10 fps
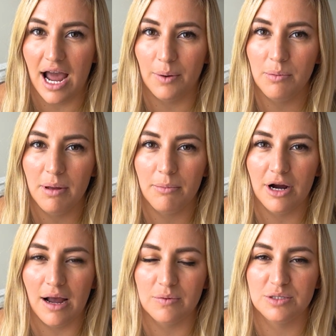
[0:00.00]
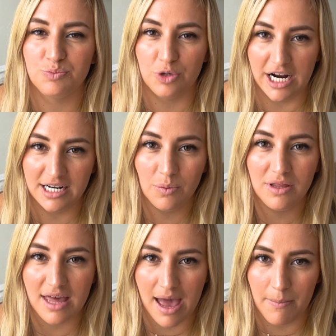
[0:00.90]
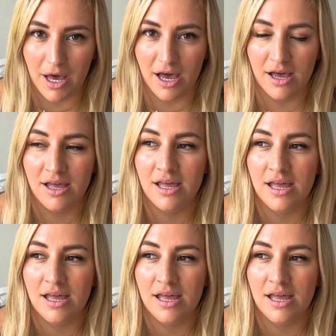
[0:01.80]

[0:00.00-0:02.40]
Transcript: I remember I was pregnant with Emma